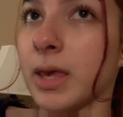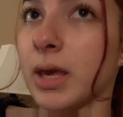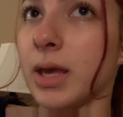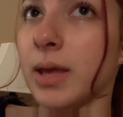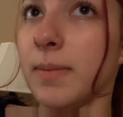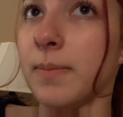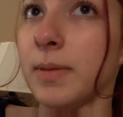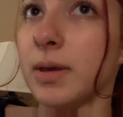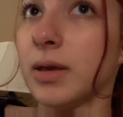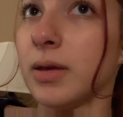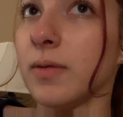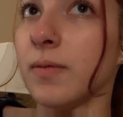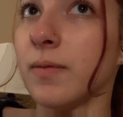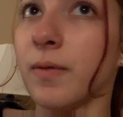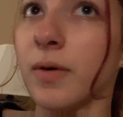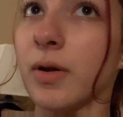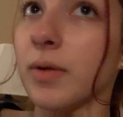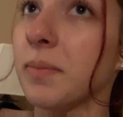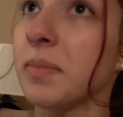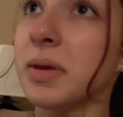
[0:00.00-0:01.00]
and making
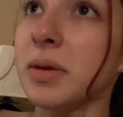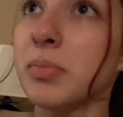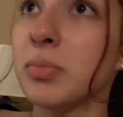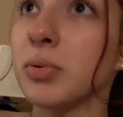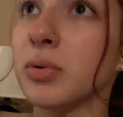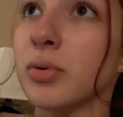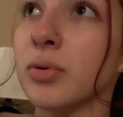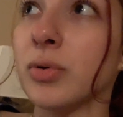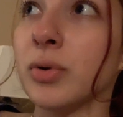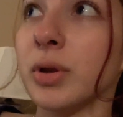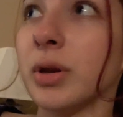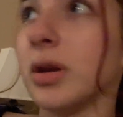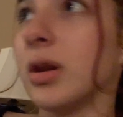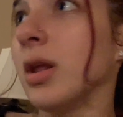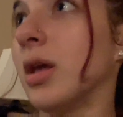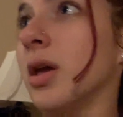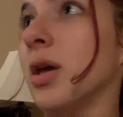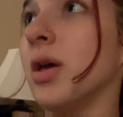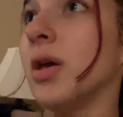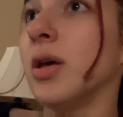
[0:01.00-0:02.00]
fun of people and
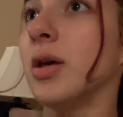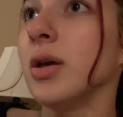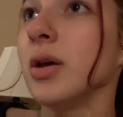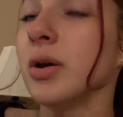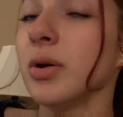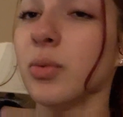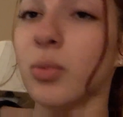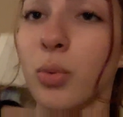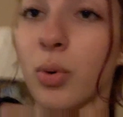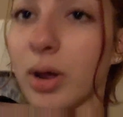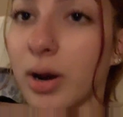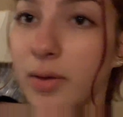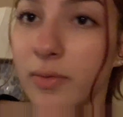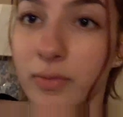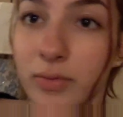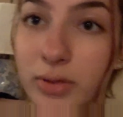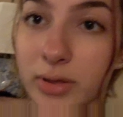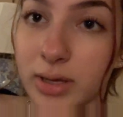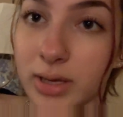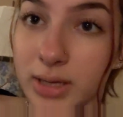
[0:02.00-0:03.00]
whatever
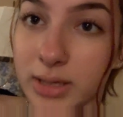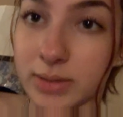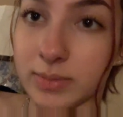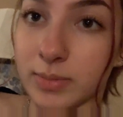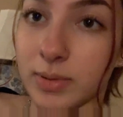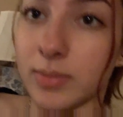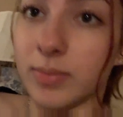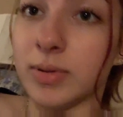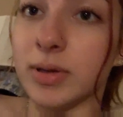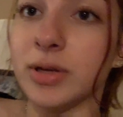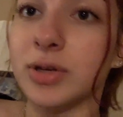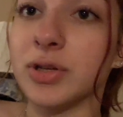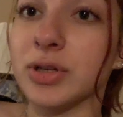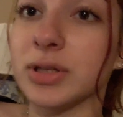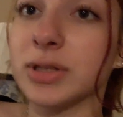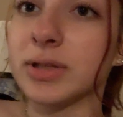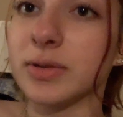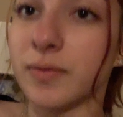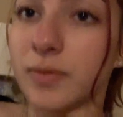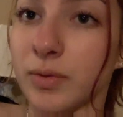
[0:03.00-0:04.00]
the case may be
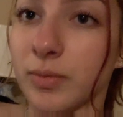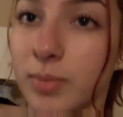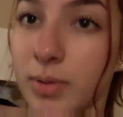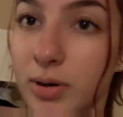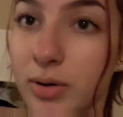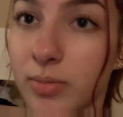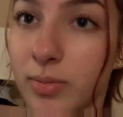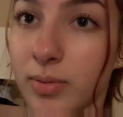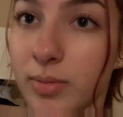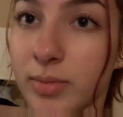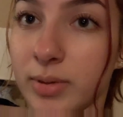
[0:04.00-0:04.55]
just to feel better about